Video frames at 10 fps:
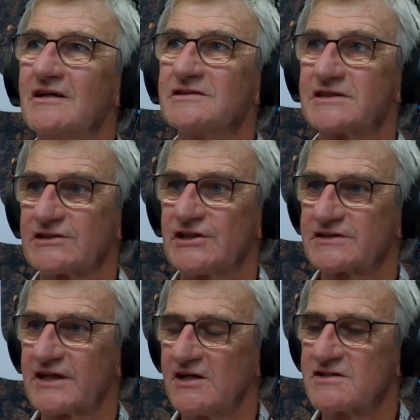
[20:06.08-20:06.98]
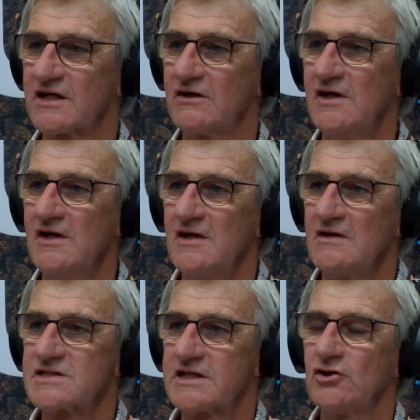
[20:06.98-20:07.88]
6 years ago. So
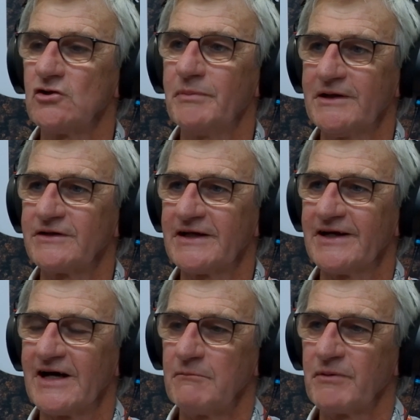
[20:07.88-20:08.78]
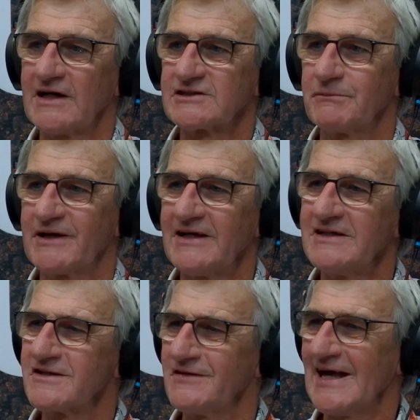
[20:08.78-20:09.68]
still building it up, actually
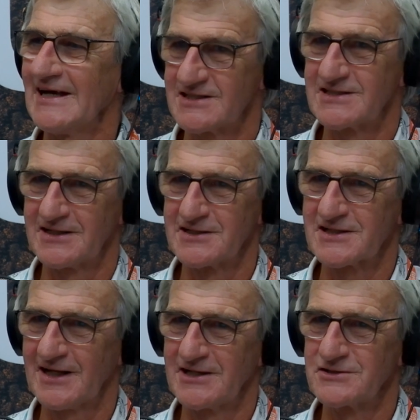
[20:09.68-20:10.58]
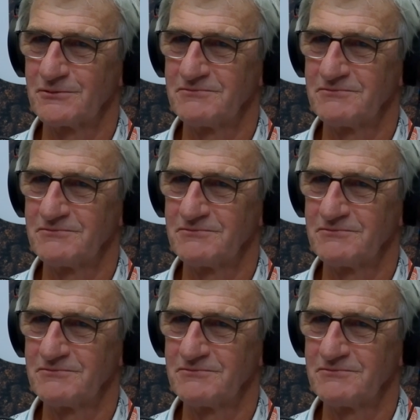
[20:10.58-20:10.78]
getting to the editing stage.